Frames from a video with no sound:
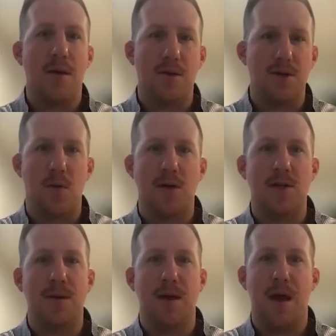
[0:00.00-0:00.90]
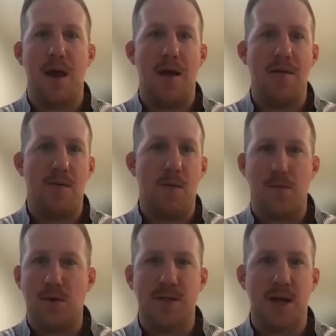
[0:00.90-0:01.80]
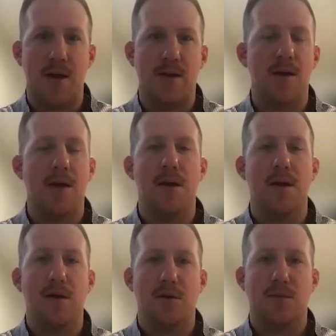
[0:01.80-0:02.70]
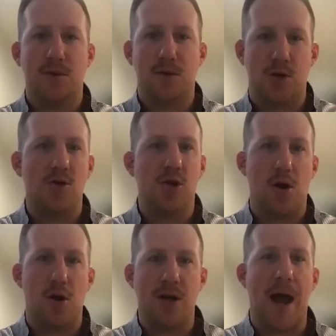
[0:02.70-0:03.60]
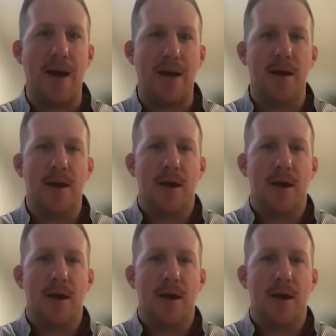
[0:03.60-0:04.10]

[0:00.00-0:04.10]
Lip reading: there is going to be a 4% surcharge added